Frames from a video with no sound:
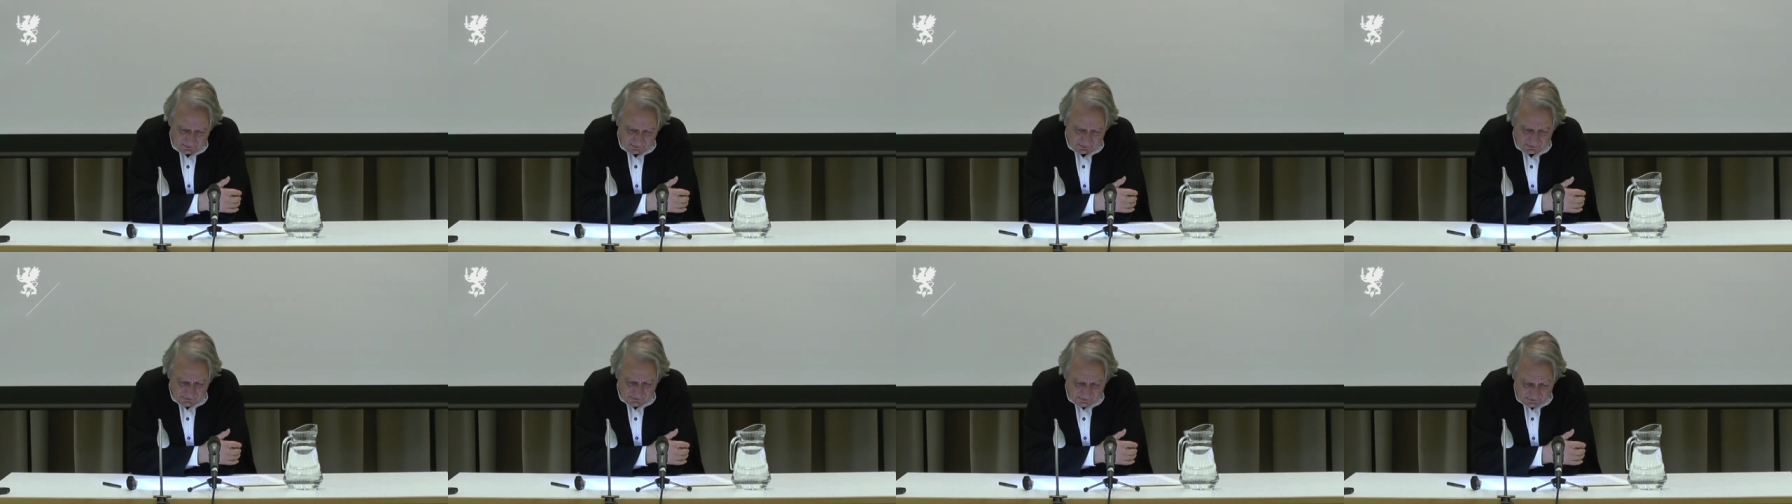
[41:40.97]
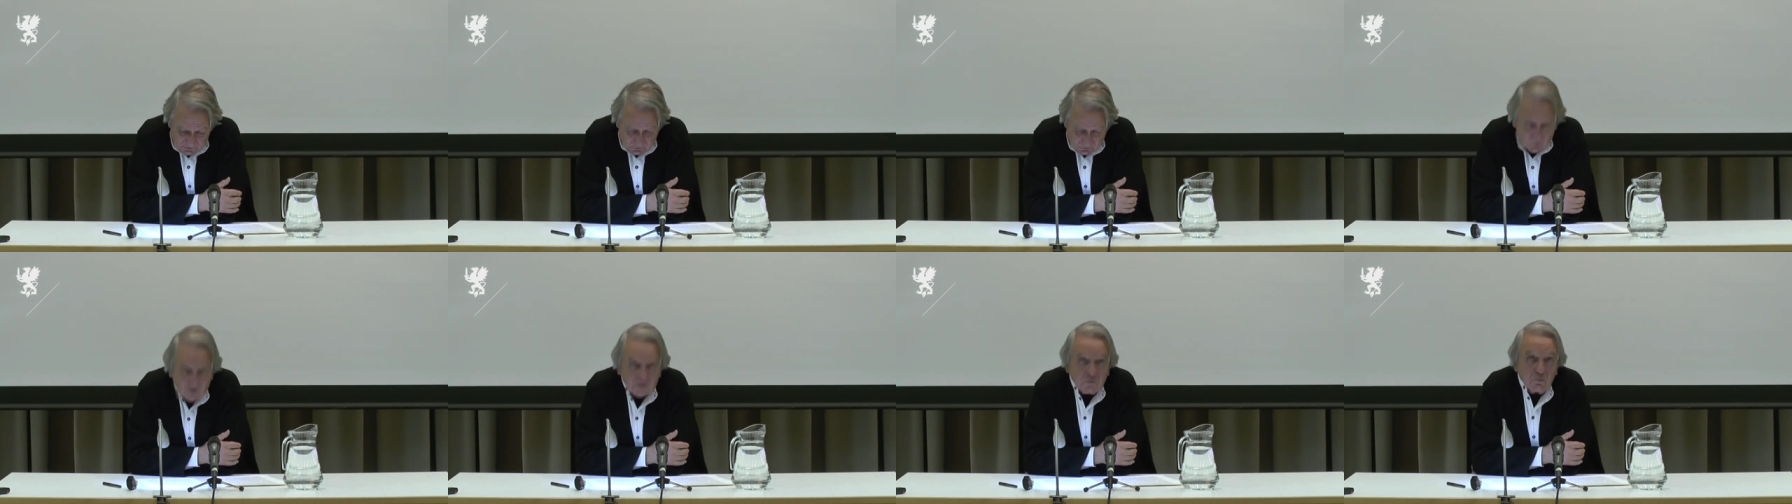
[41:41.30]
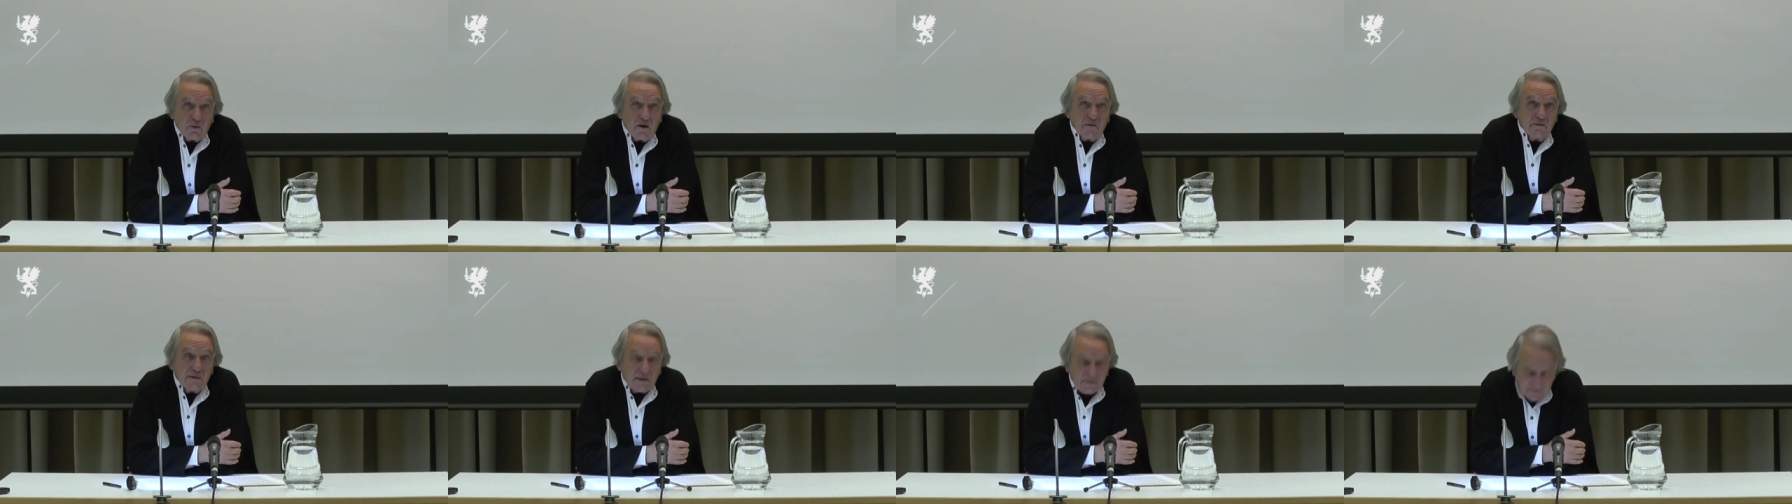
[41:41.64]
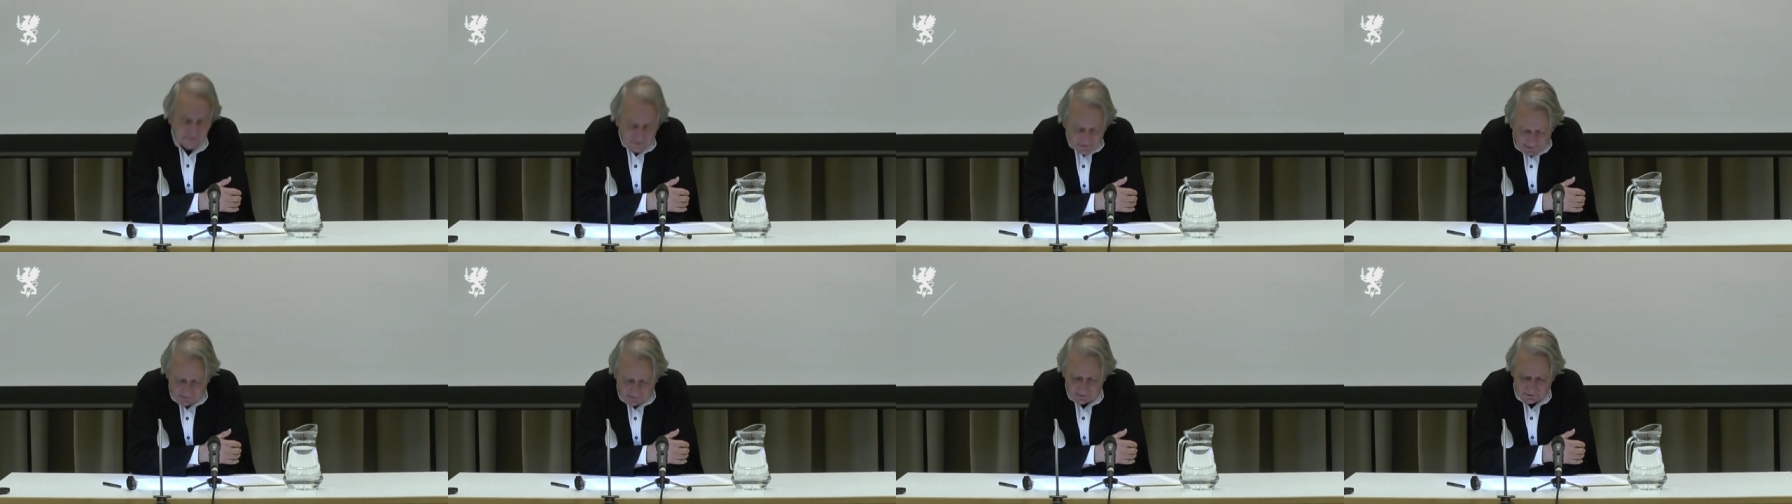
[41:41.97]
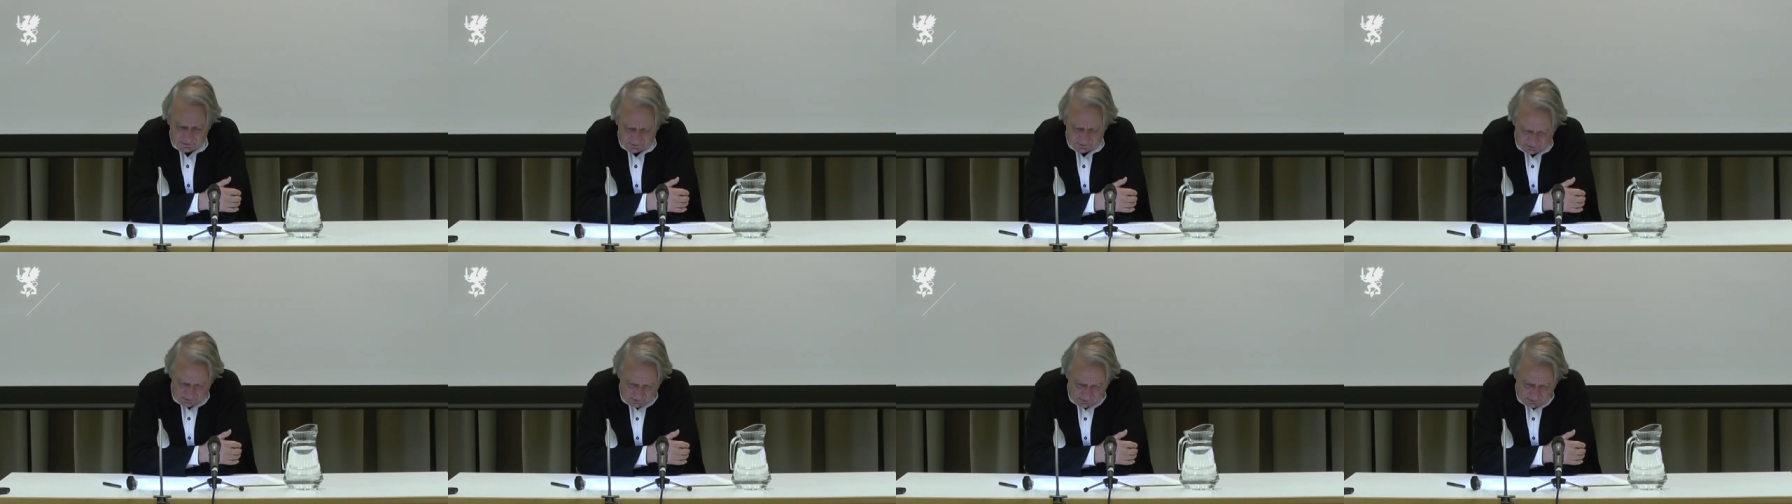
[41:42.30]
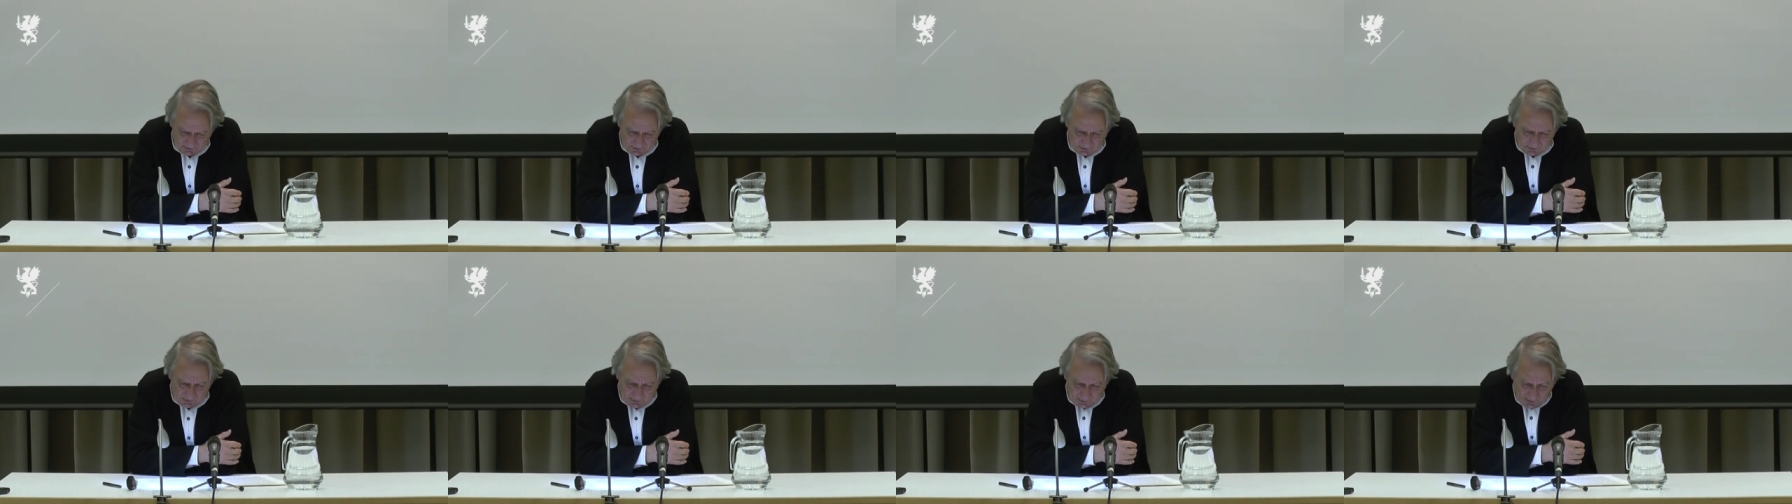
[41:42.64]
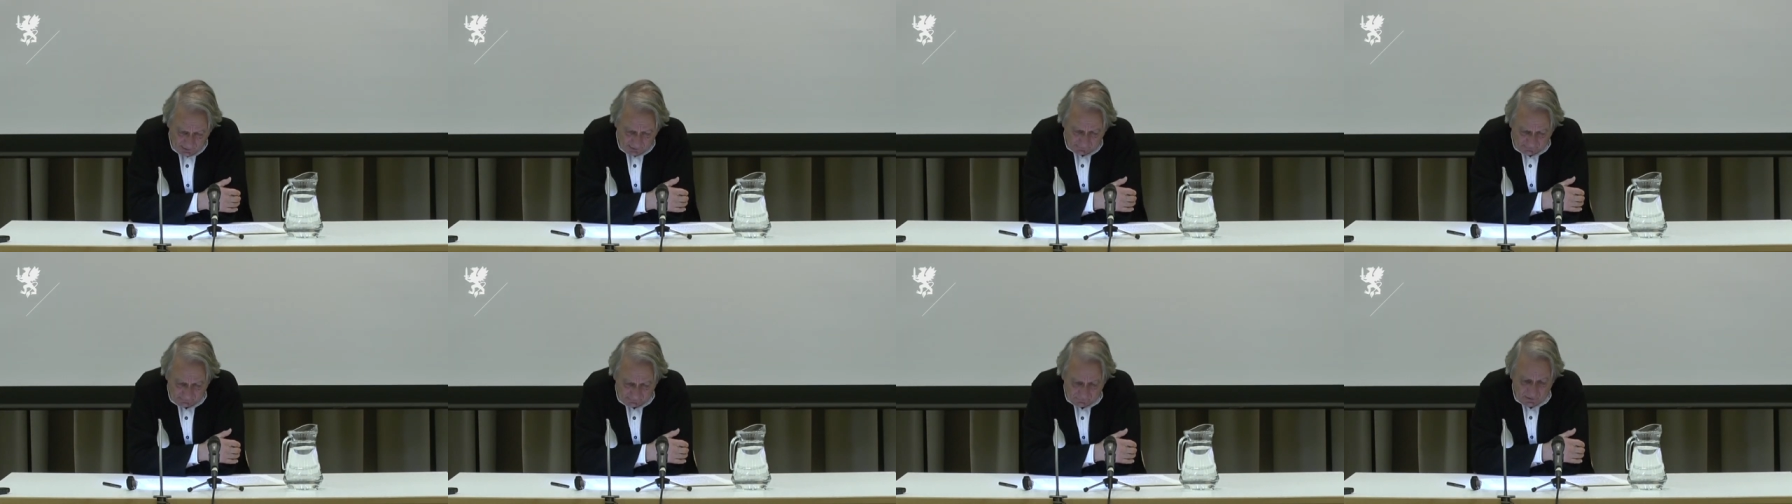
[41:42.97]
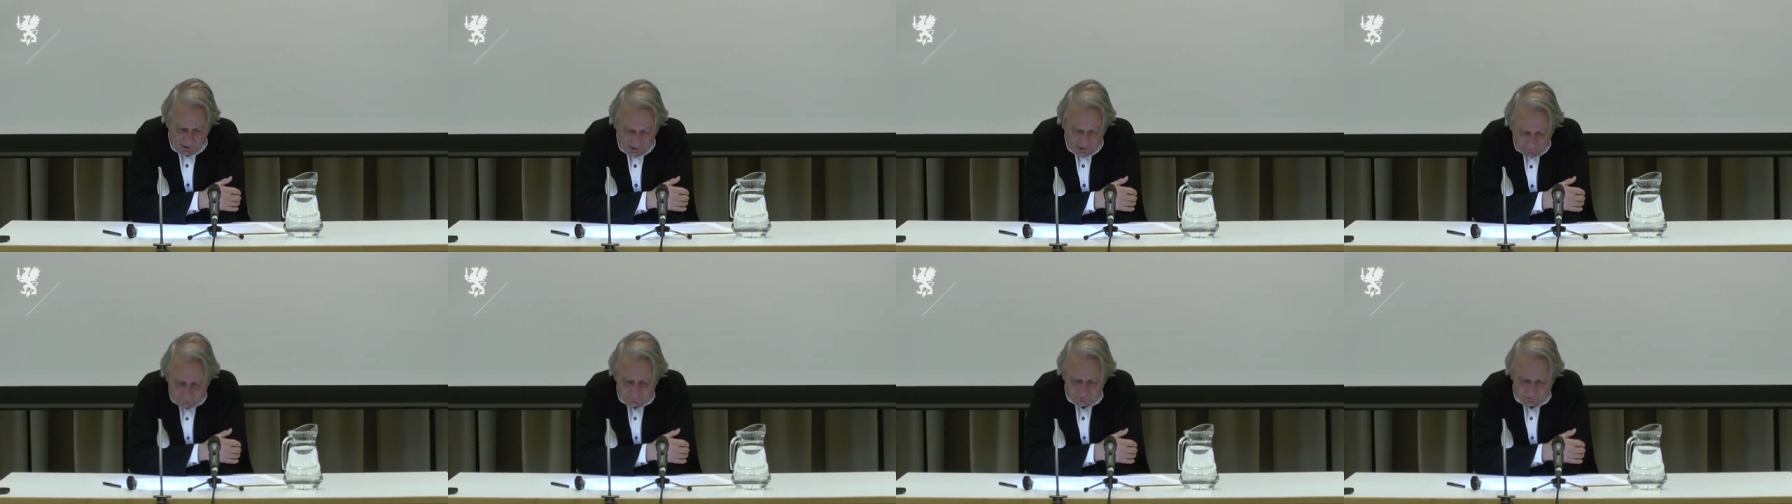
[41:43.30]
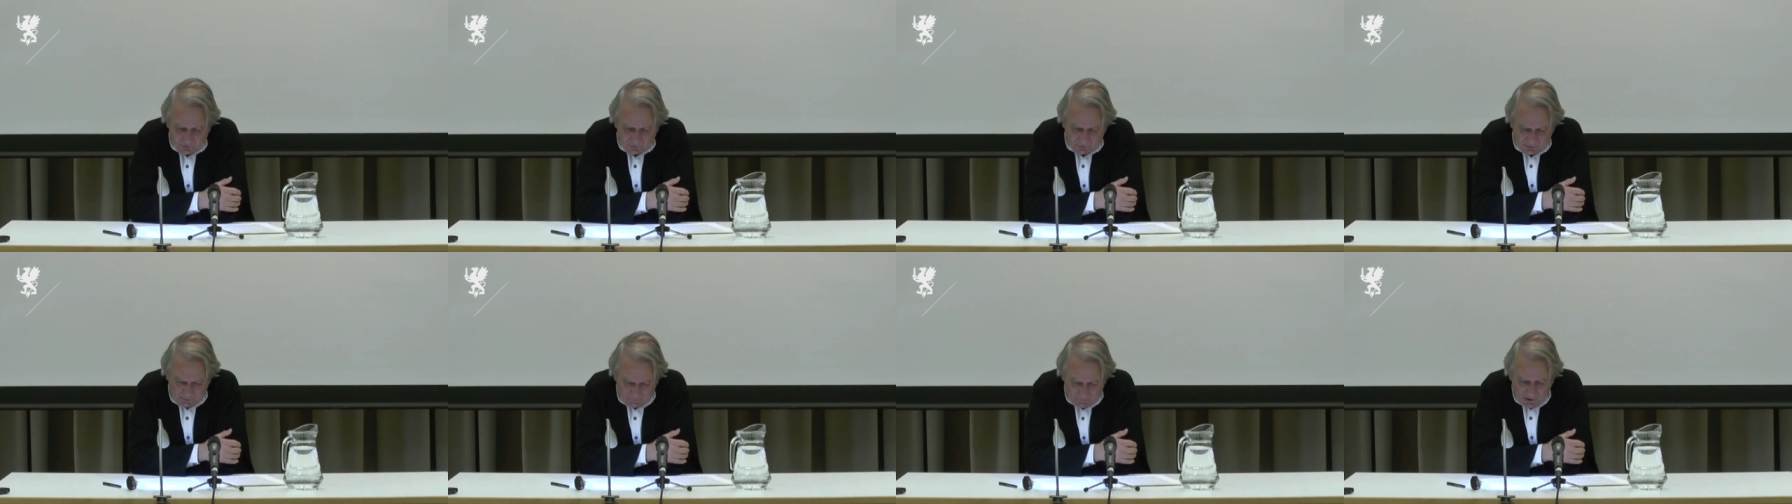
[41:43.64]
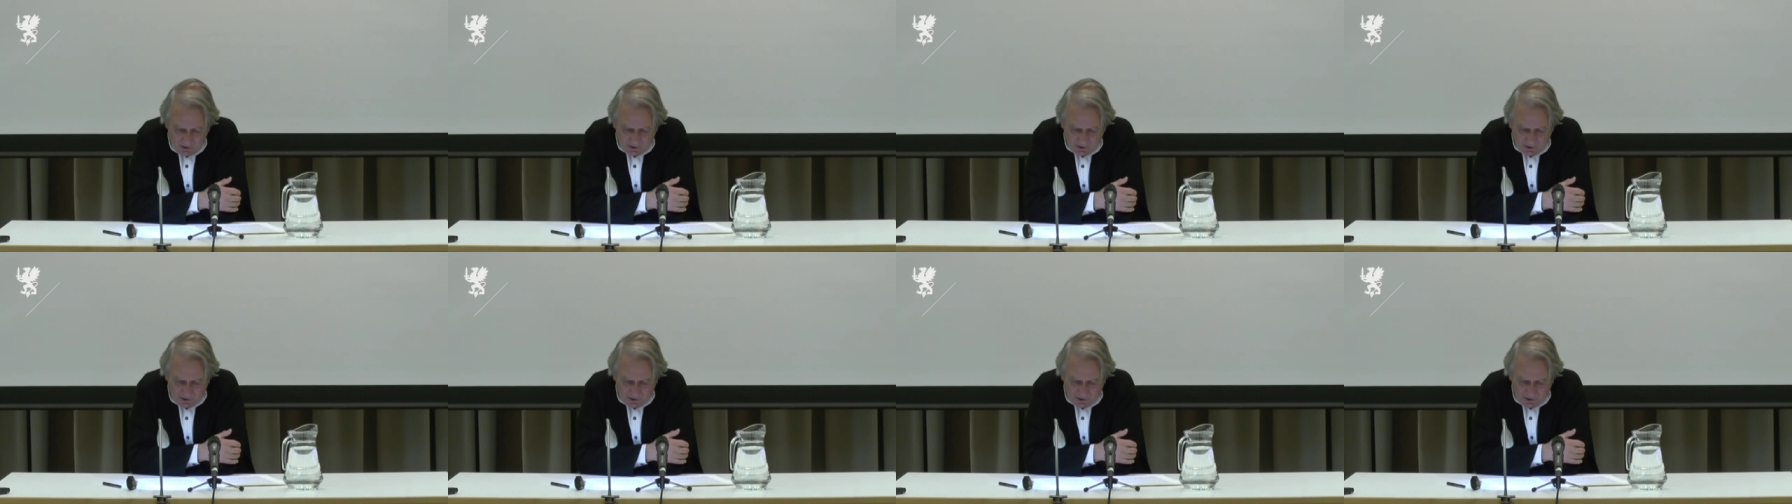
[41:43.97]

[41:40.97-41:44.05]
And this is what was at stake, after,